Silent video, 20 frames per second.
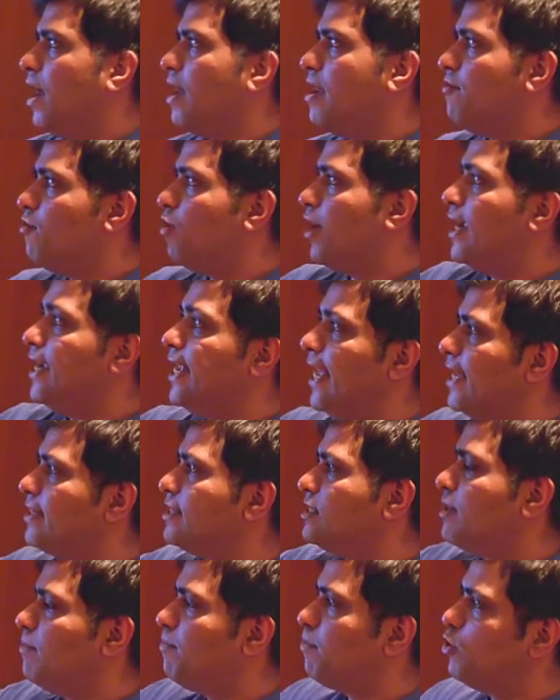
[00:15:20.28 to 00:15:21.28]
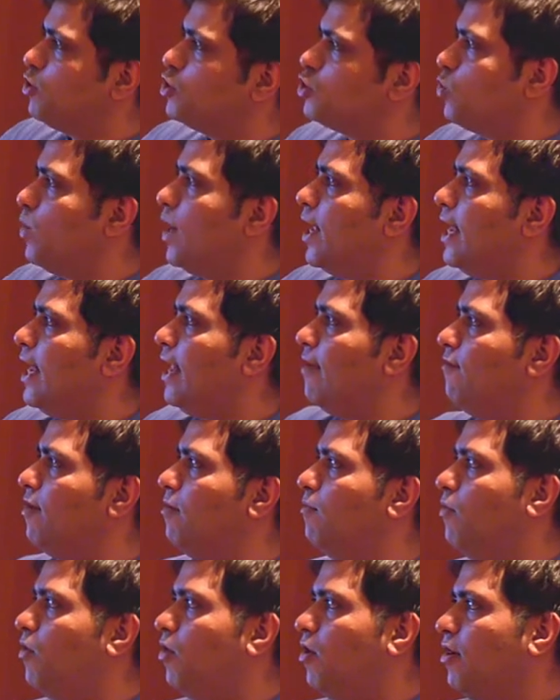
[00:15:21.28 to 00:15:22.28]
if you can take this approach one
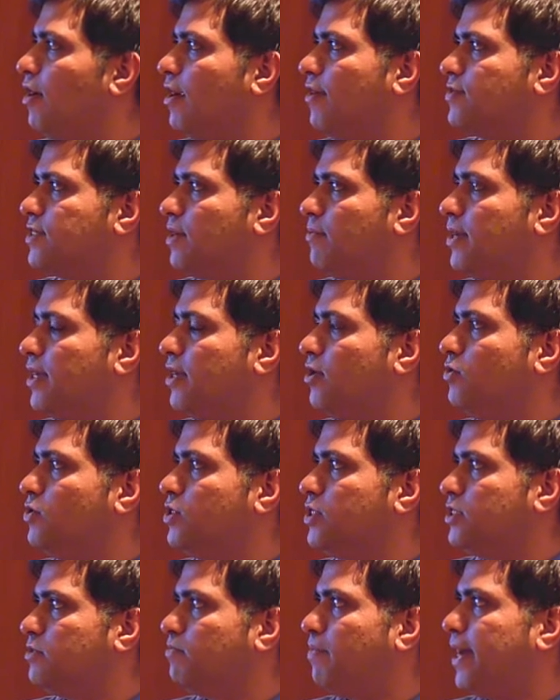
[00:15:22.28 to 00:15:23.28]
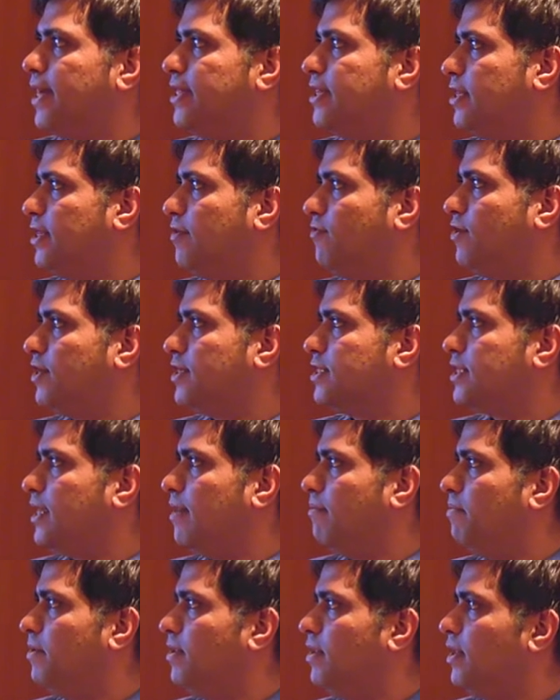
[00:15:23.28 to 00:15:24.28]
level more, if somebody uses Python, for
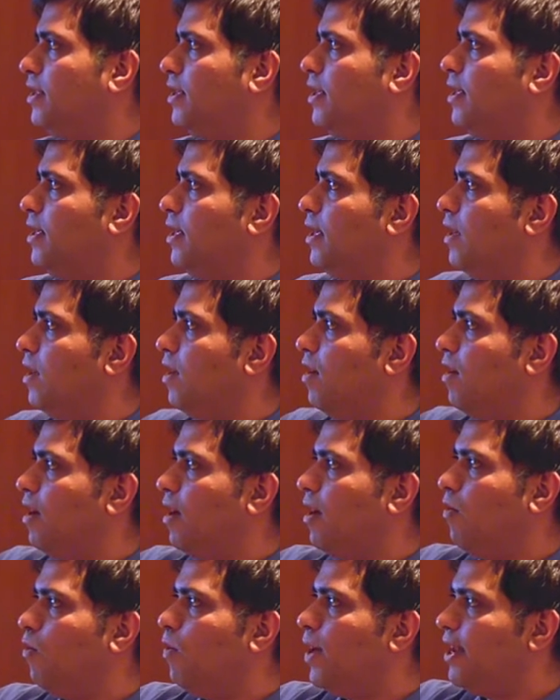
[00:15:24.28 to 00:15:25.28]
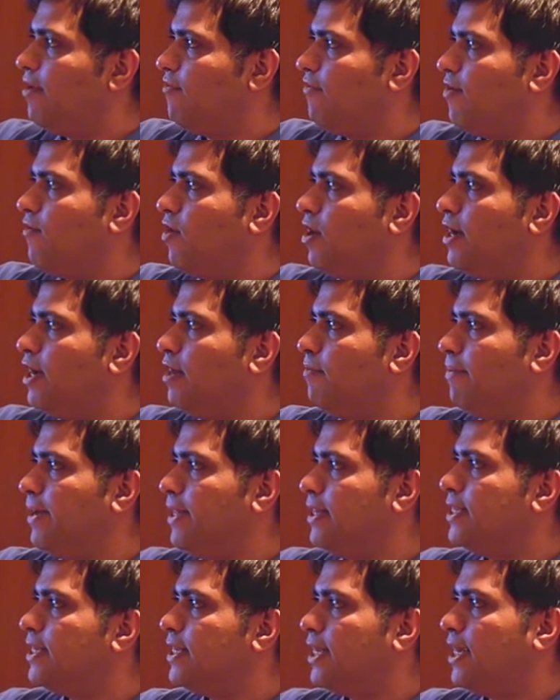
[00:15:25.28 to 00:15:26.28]
example, well, if I've already
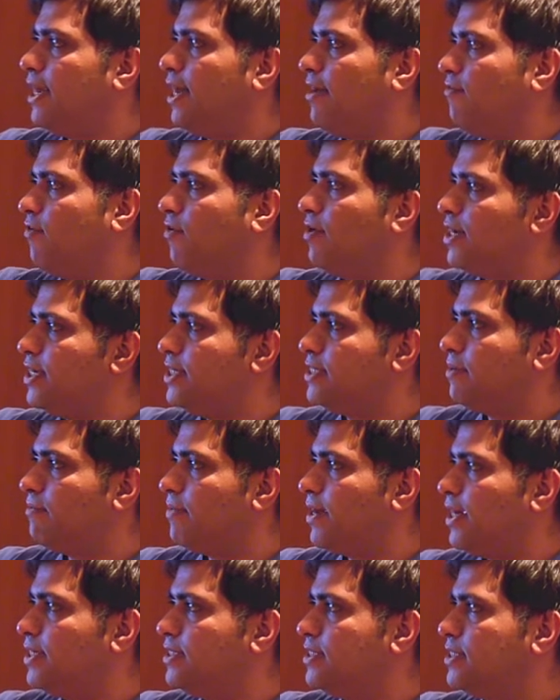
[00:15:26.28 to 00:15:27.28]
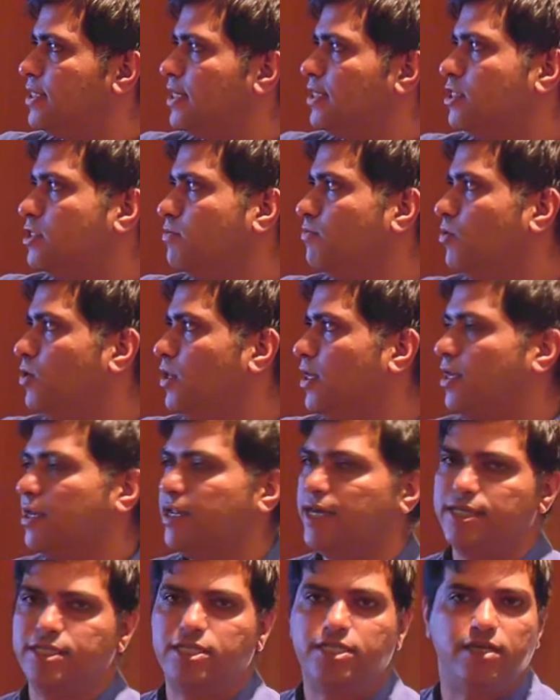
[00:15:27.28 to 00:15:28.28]
been the data, if I've already summarized it and smoothed it,
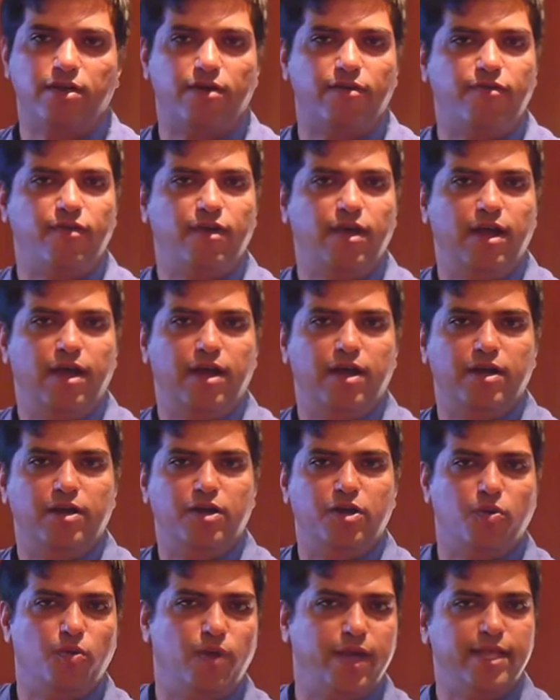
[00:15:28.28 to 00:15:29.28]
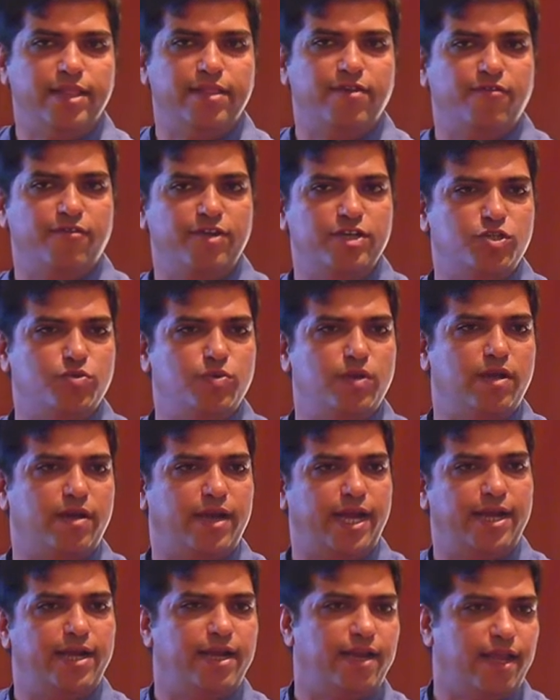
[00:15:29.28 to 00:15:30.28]
instead of doing the visual
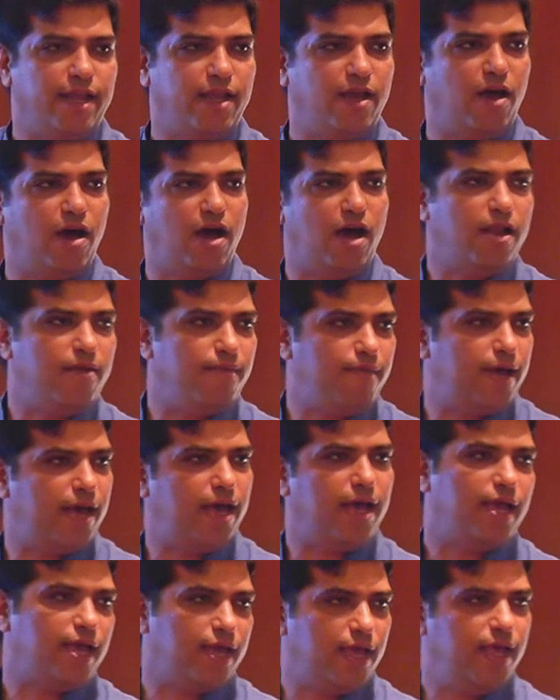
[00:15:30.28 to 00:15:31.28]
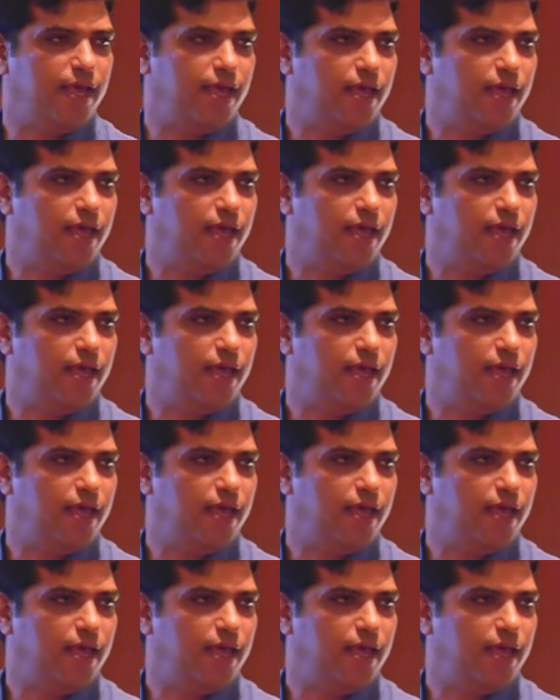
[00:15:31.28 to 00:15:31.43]
rendering on my